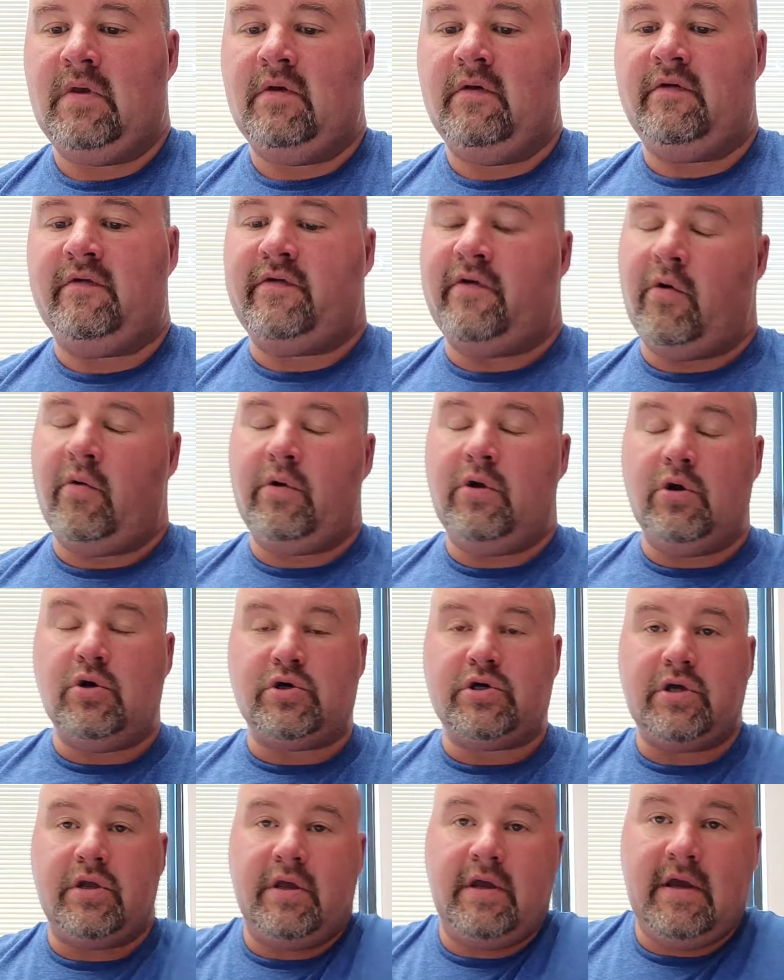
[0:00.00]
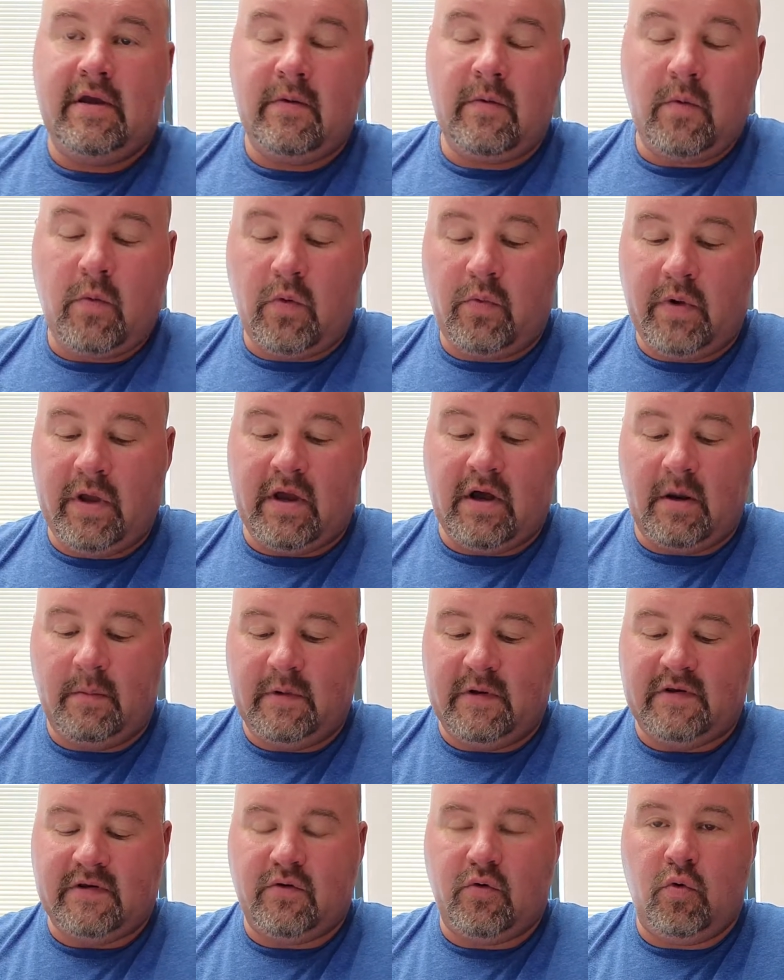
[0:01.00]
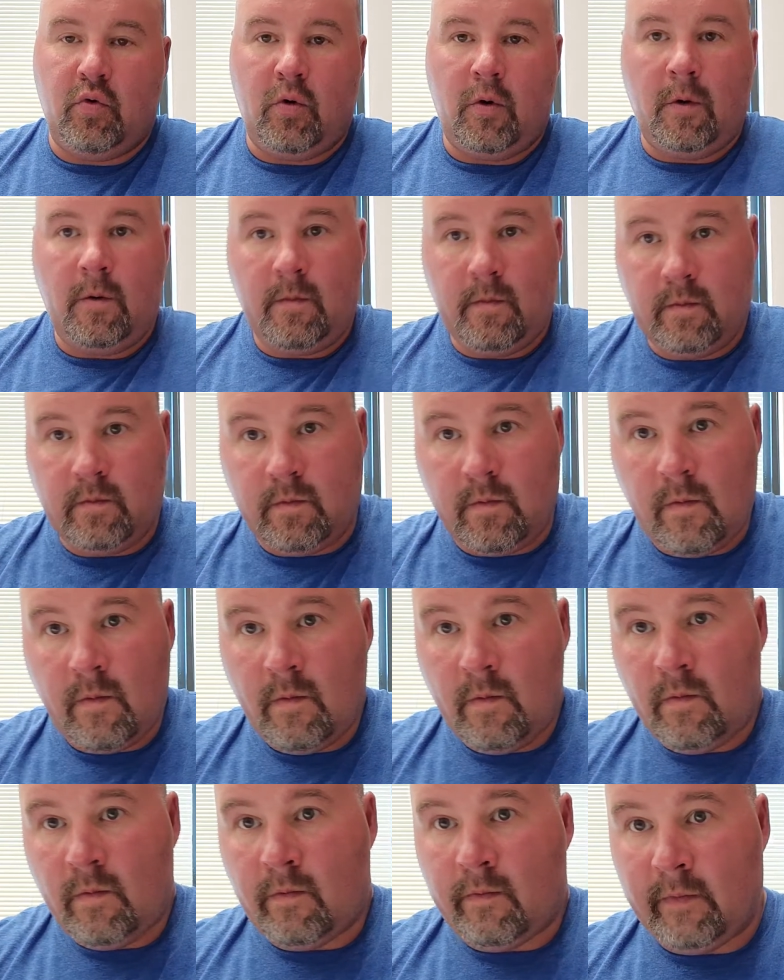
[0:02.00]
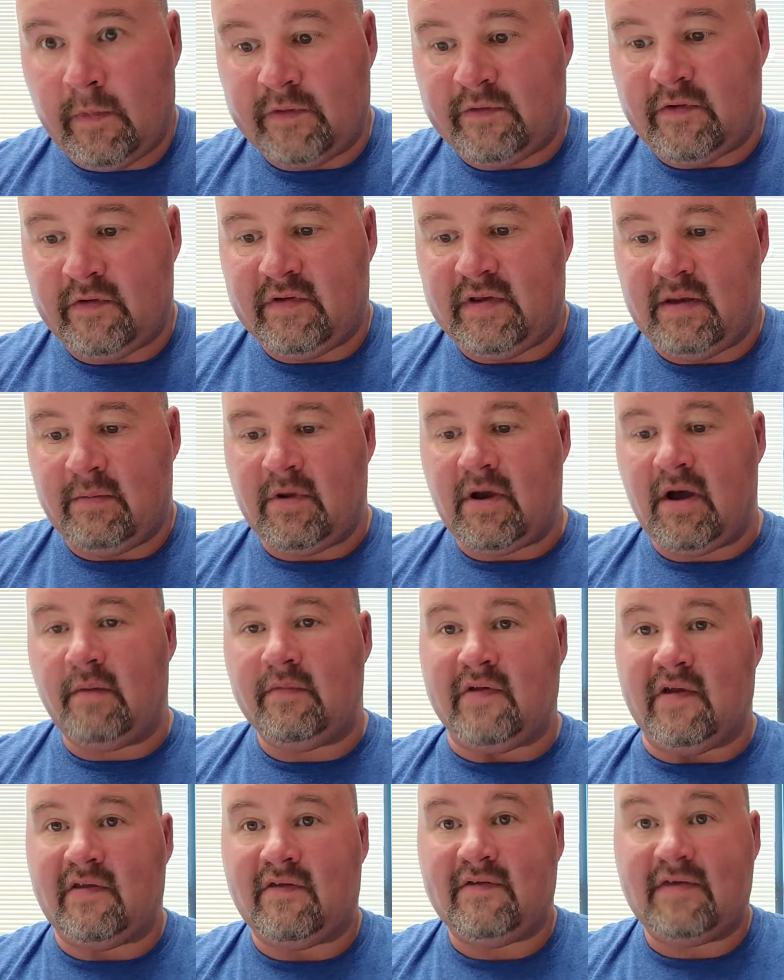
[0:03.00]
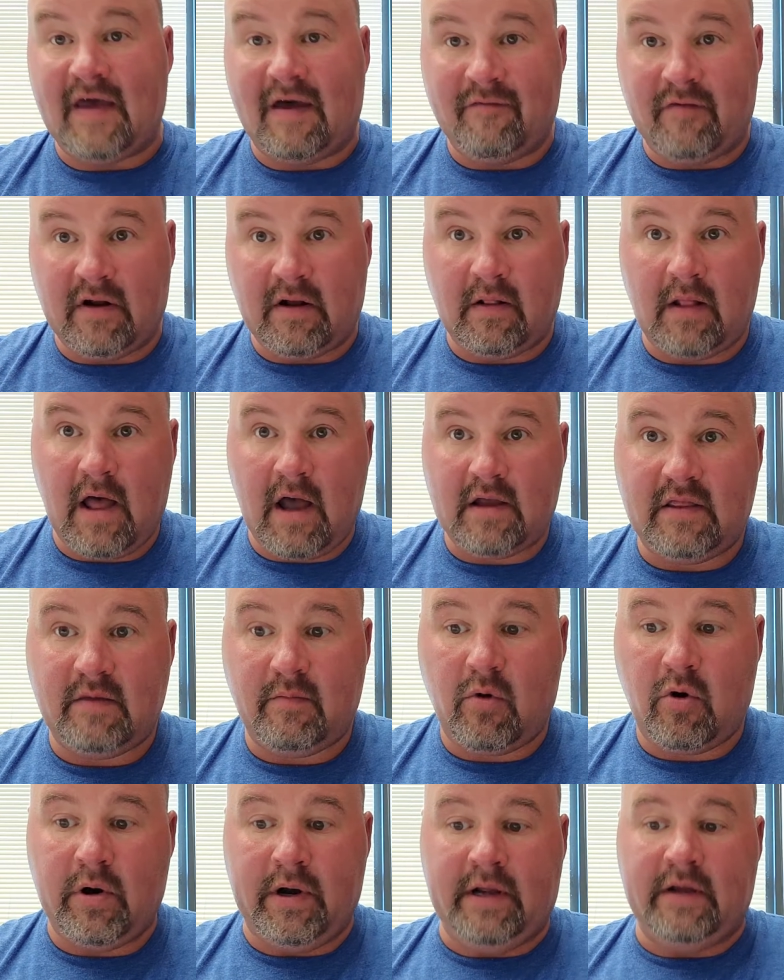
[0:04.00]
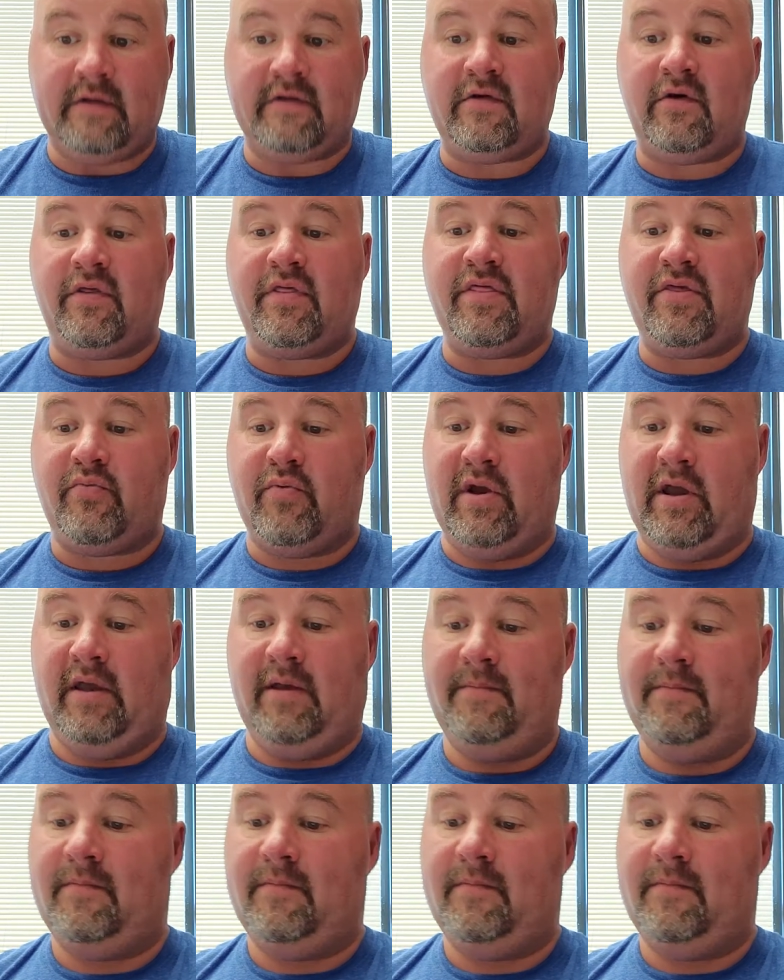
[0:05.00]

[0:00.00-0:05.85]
So usually when we come to school, Mr. Tim comes at 7 o'clock morning till 3.